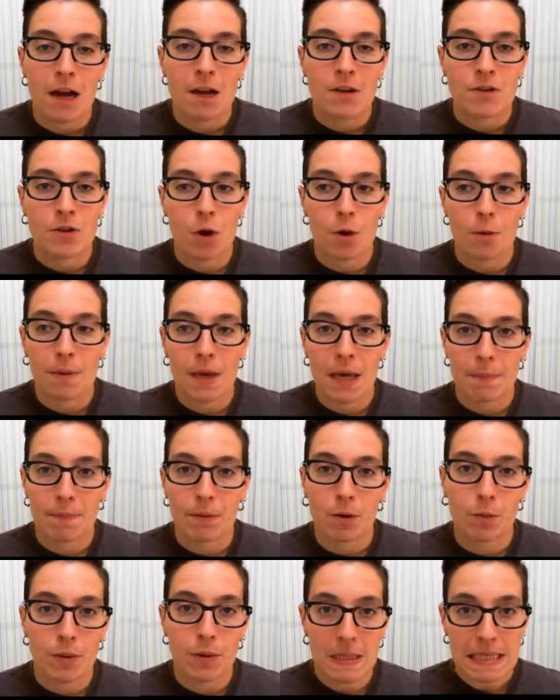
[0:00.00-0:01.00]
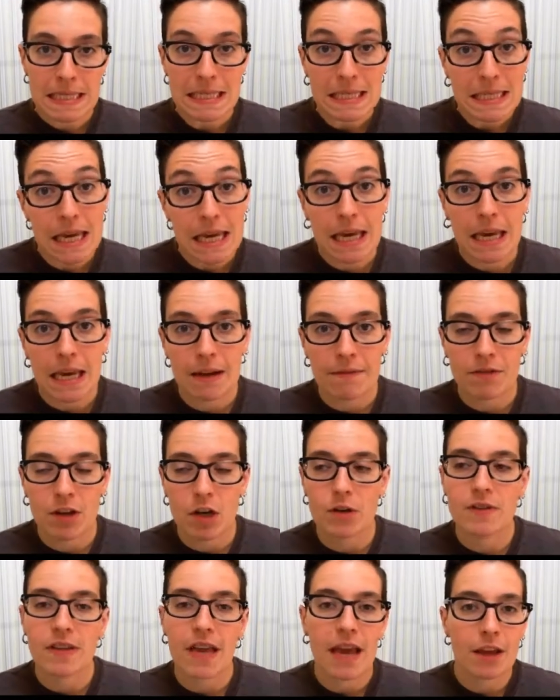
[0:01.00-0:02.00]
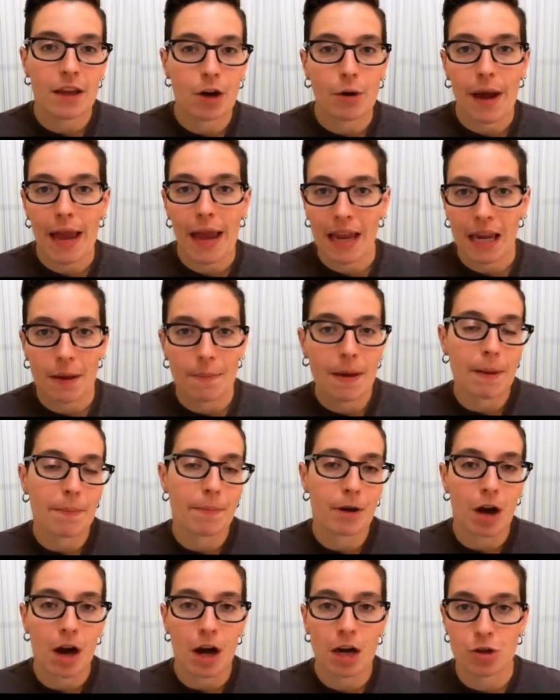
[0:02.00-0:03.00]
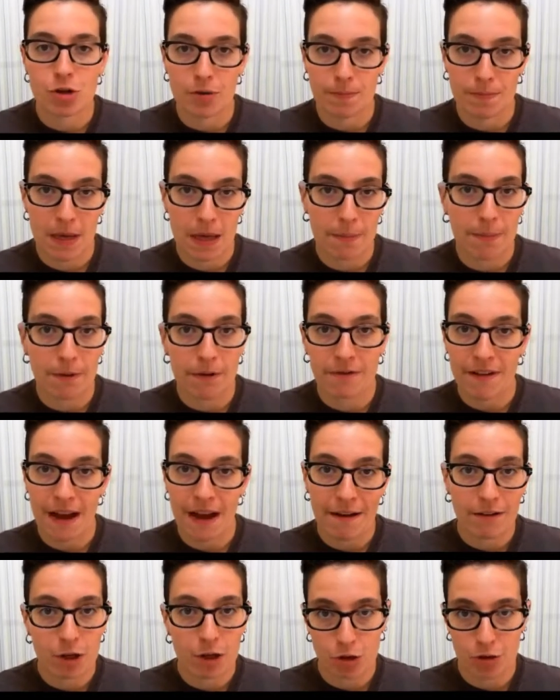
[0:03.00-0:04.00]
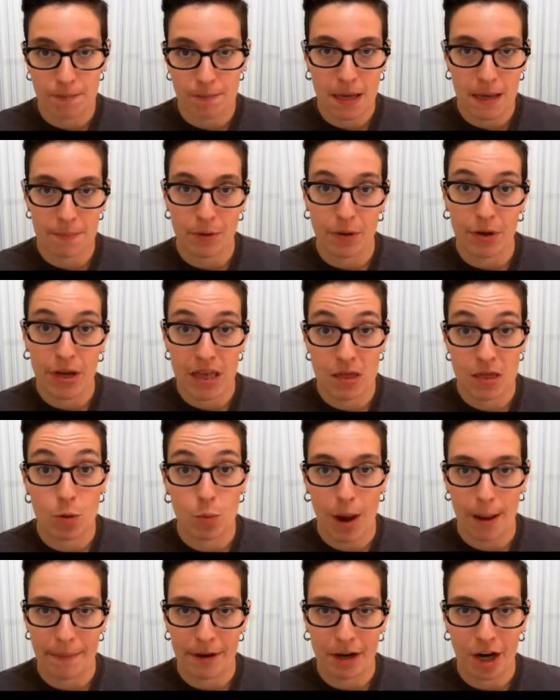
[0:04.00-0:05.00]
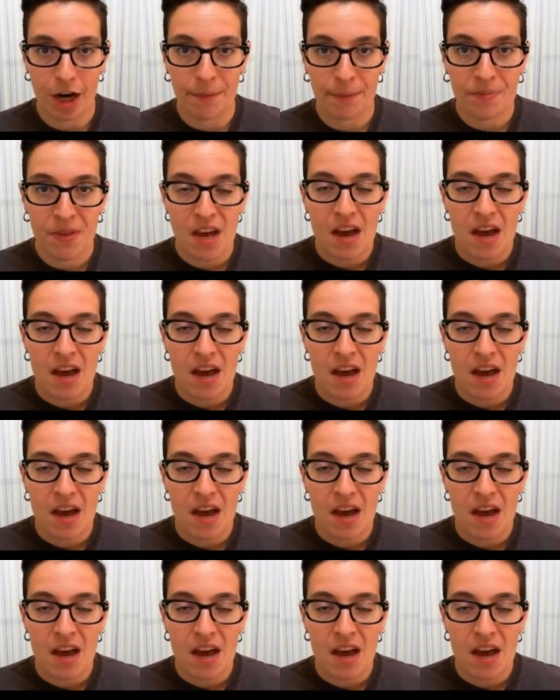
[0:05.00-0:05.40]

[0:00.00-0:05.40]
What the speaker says: So people will see if there's 80 people, 100 people, 500 people in the webinar,